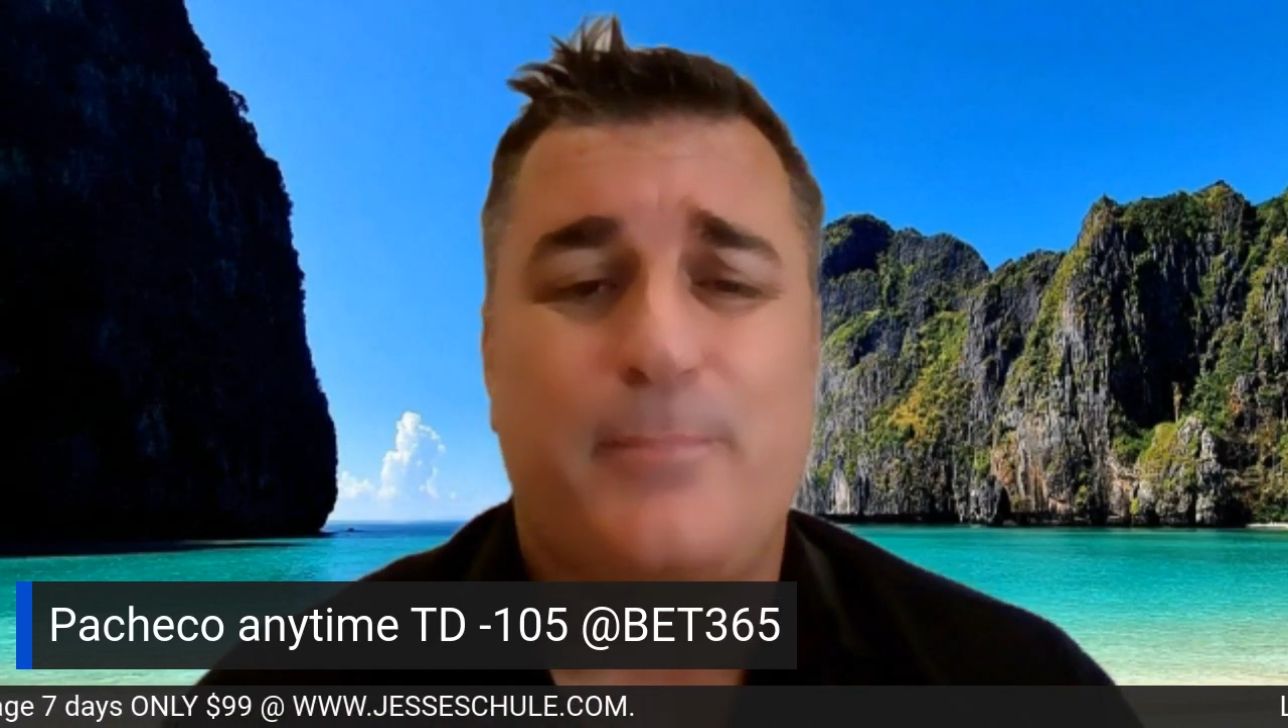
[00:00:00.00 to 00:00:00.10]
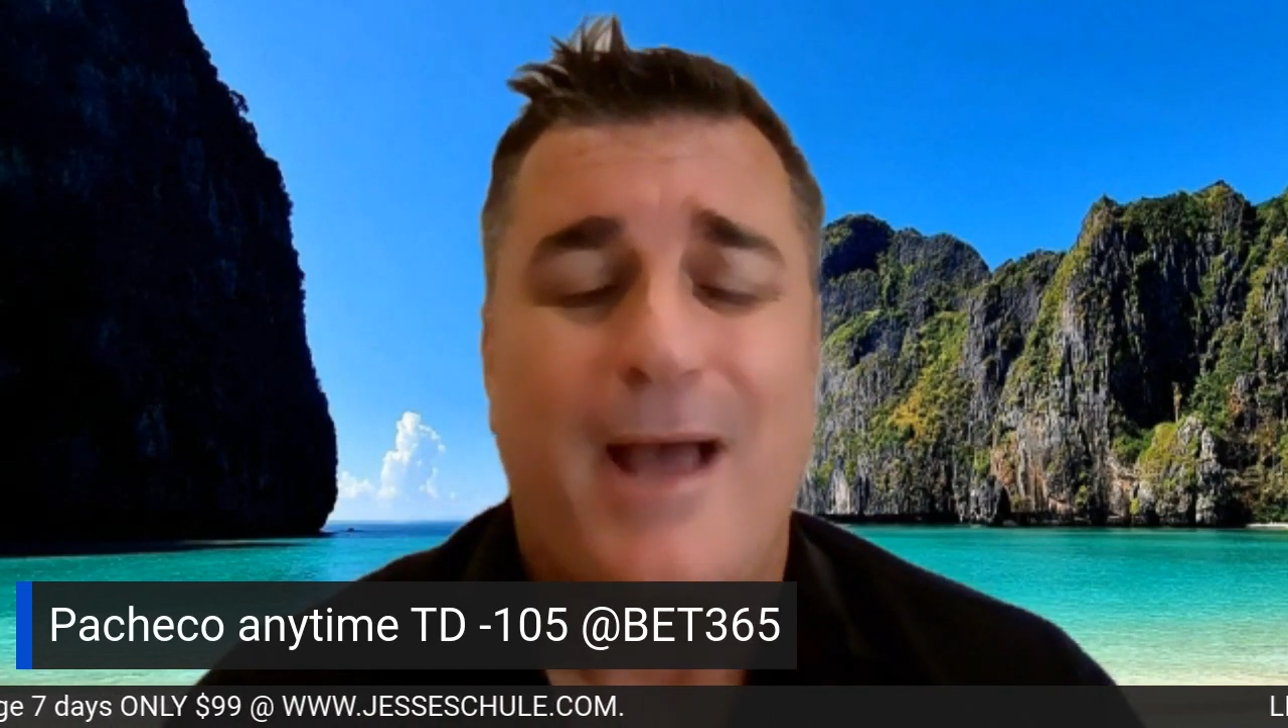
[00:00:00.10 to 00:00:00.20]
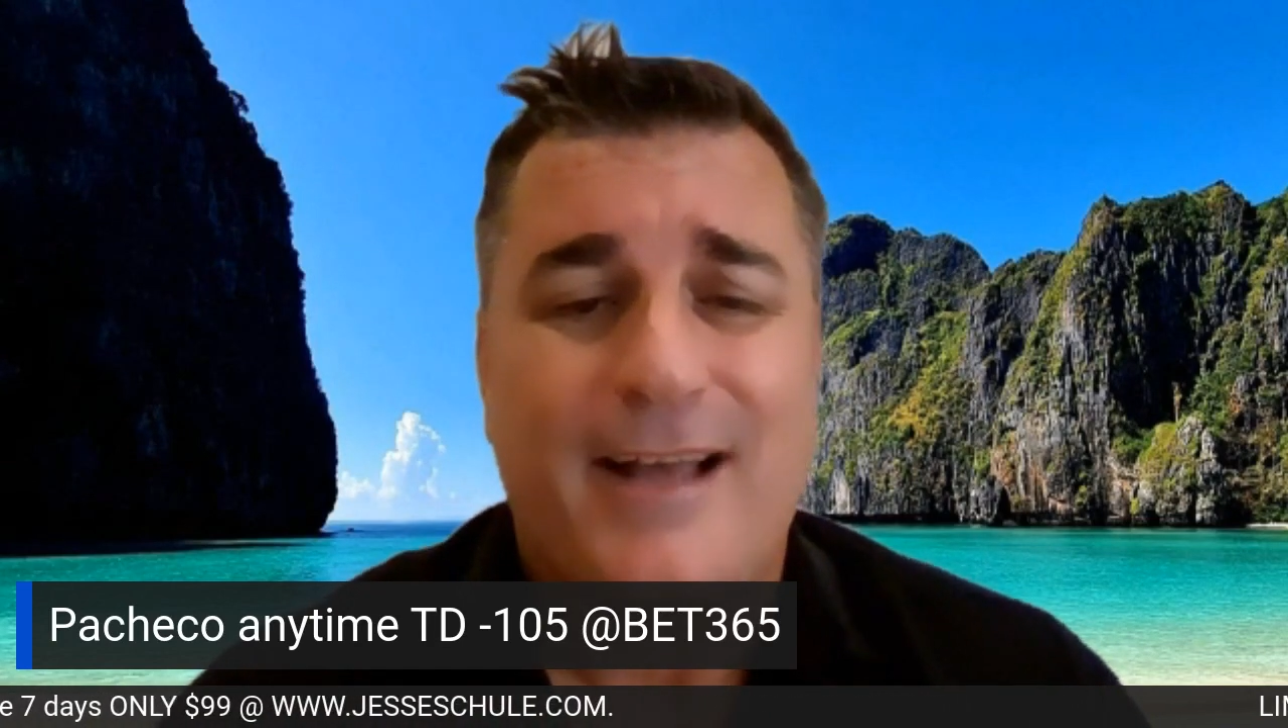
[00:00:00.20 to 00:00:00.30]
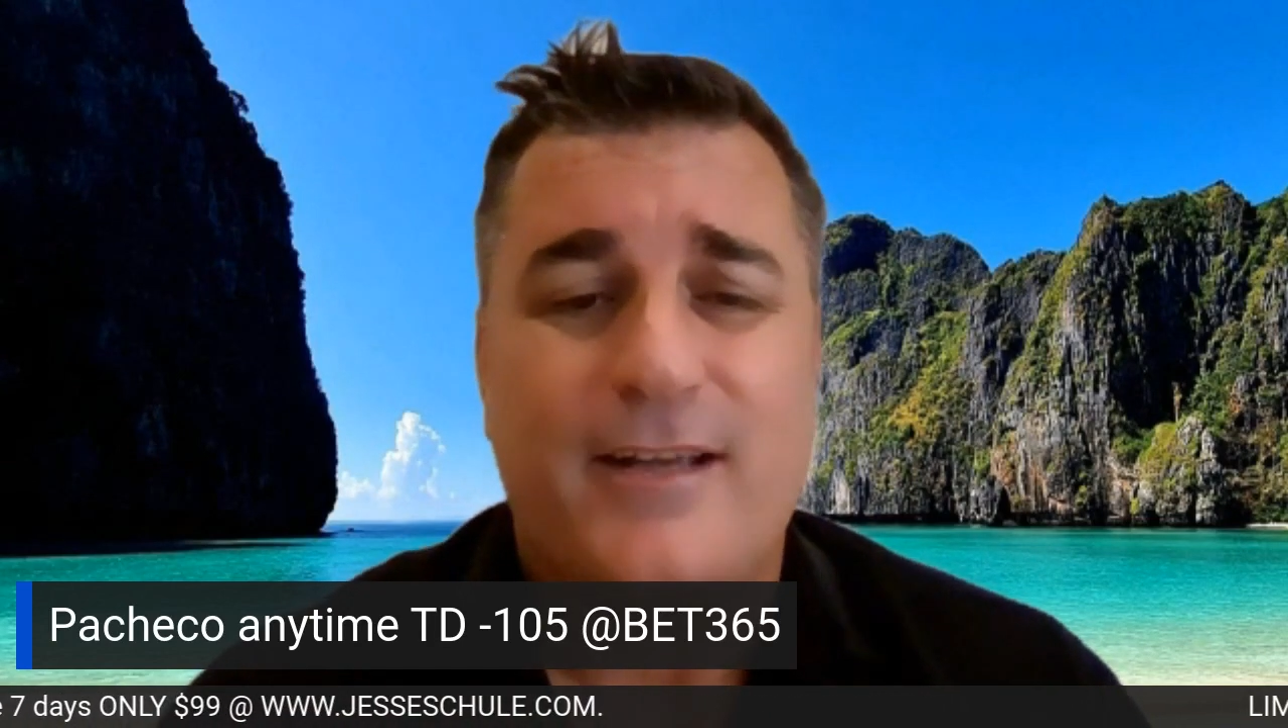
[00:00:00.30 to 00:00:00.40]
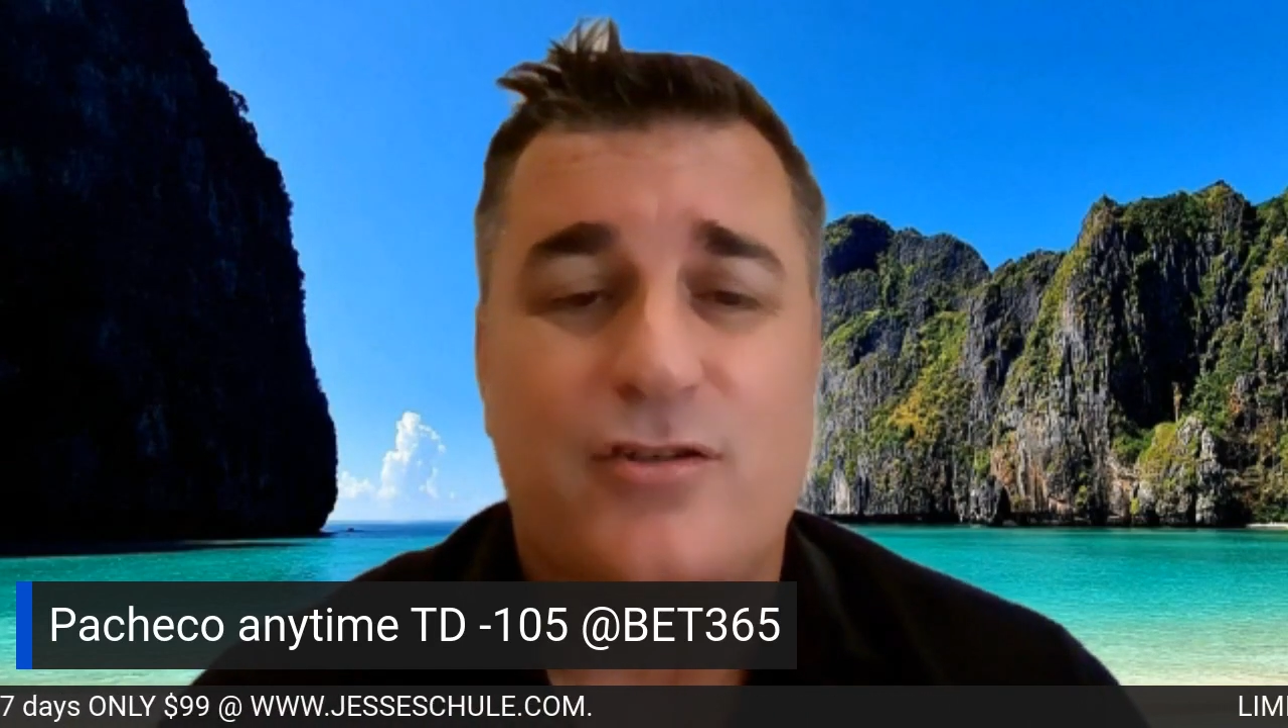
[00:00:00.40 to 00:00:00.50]

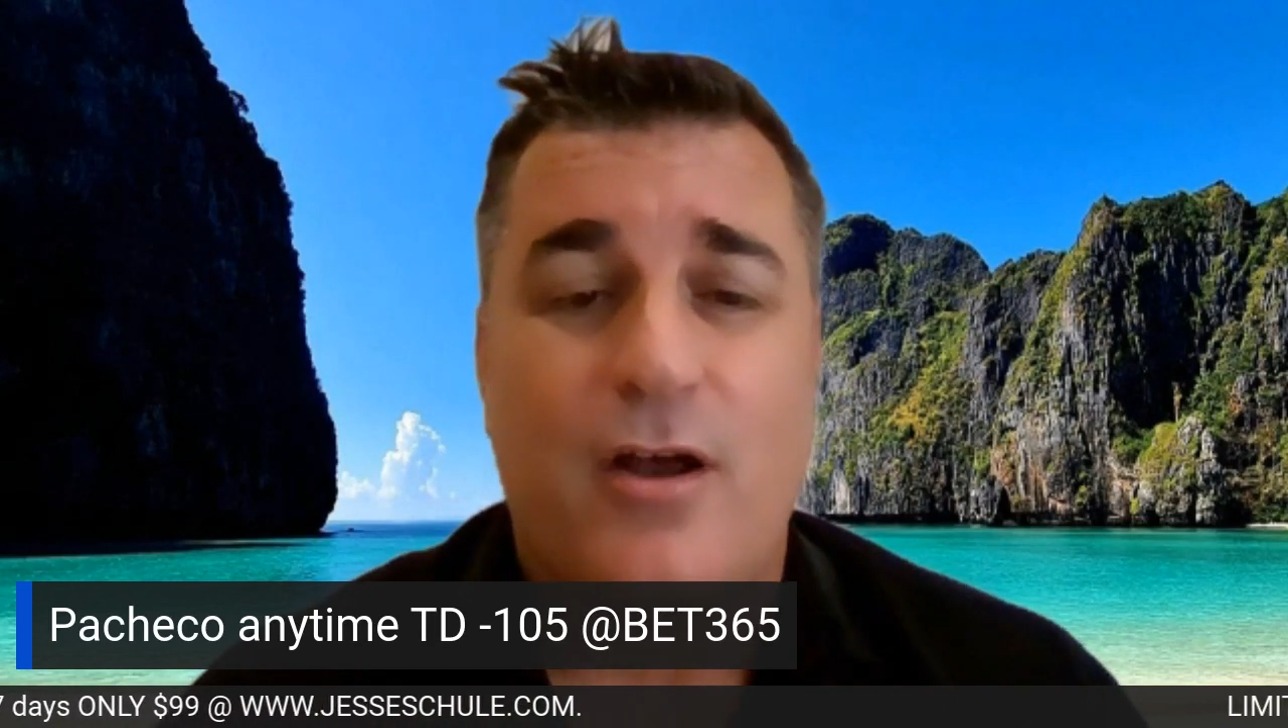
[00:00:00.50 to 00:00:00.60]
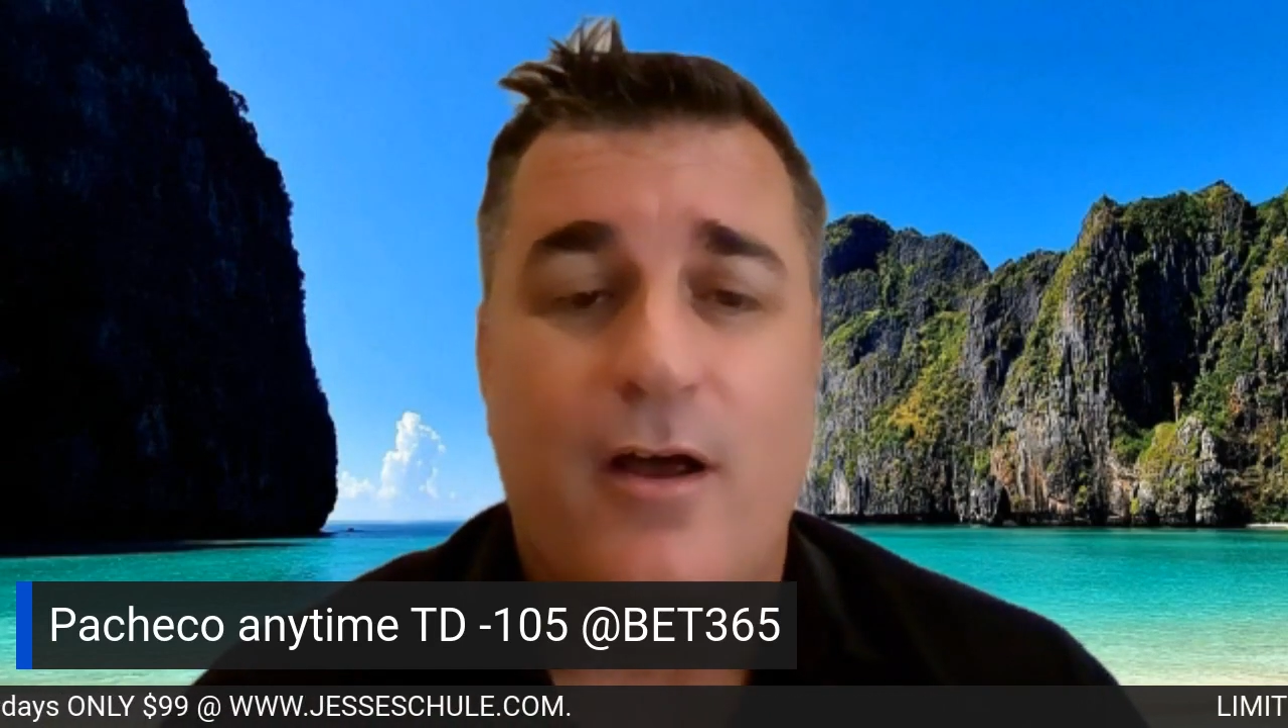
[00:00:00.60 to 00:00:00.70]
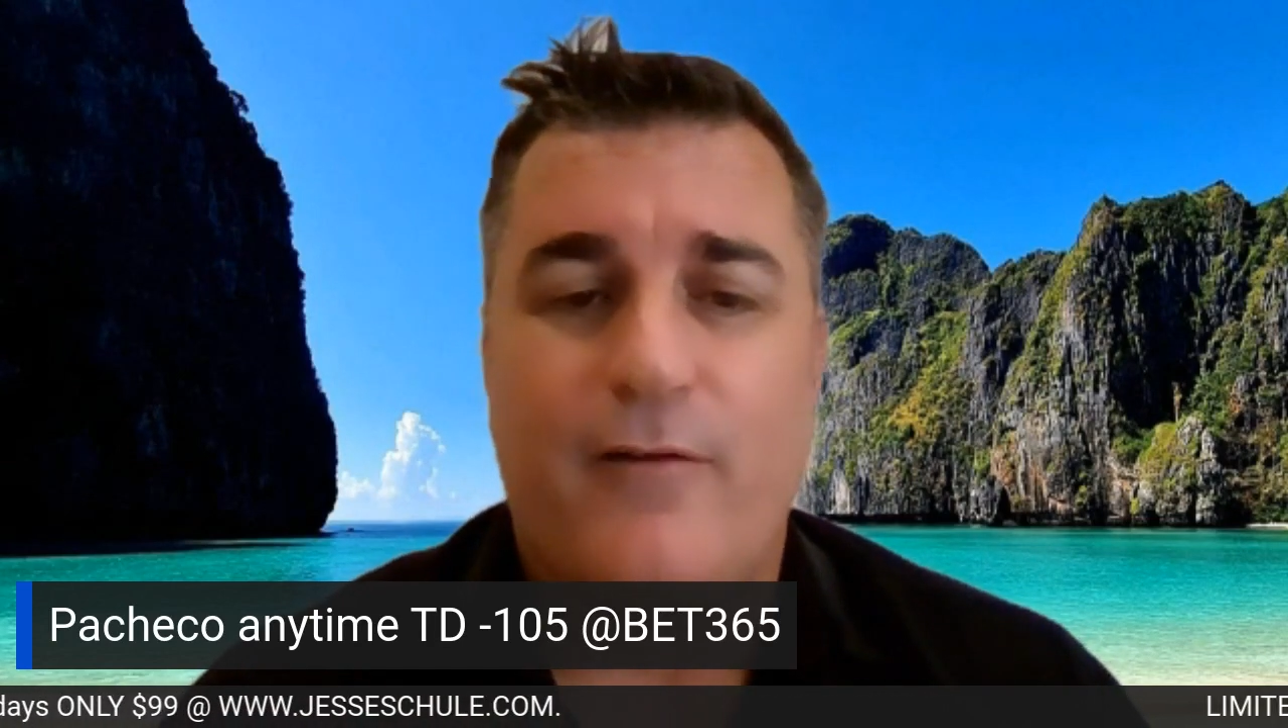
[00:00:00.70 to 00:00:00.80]
package